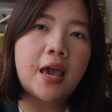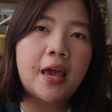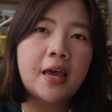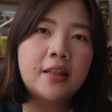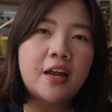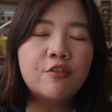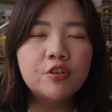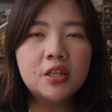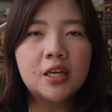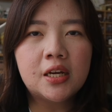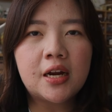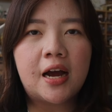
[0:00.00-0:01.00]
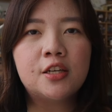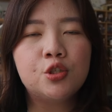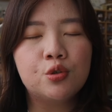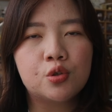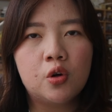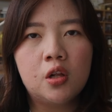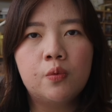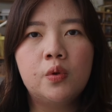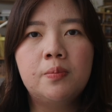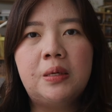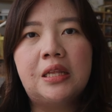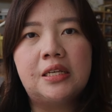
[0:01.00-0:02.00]
and everything as usual
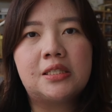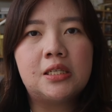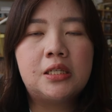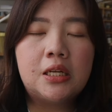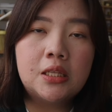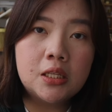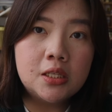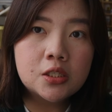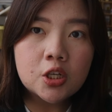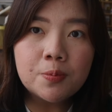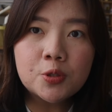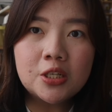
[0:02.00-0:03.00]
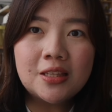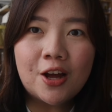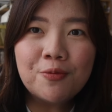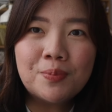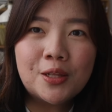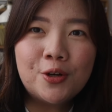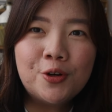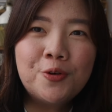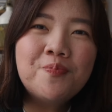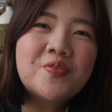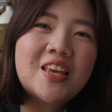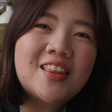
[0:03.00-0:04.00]
will be listed in the description down
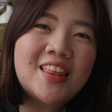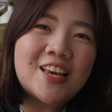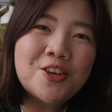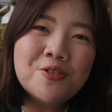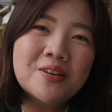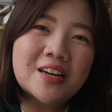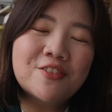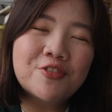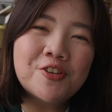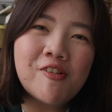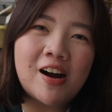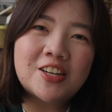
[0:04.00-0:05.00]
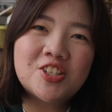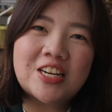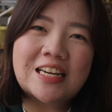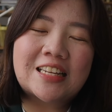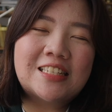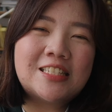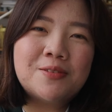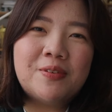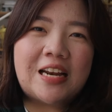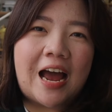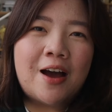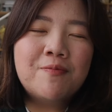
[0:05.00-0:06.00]
below. Thank you again for watching. This has
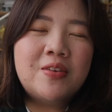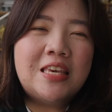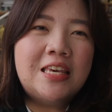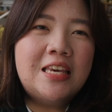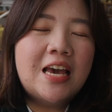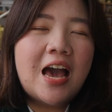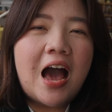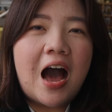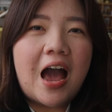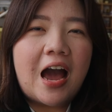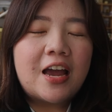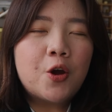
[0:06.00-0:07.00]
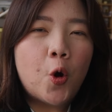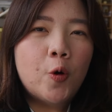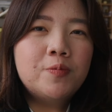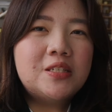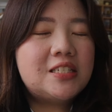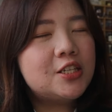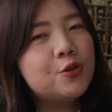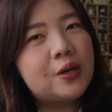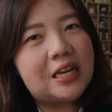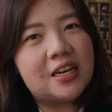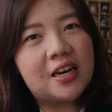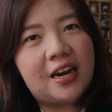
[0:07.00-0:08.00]
been Abby. I hope to see you
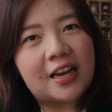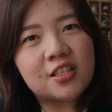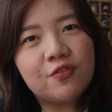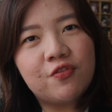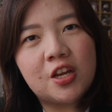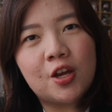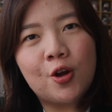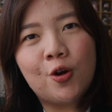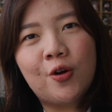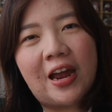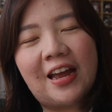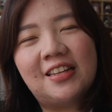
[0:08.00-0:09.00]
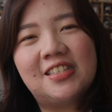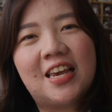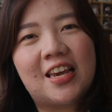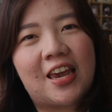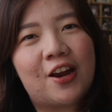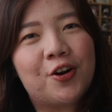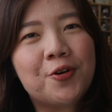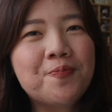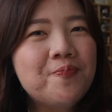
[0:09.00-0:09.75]
in the next video, and take care.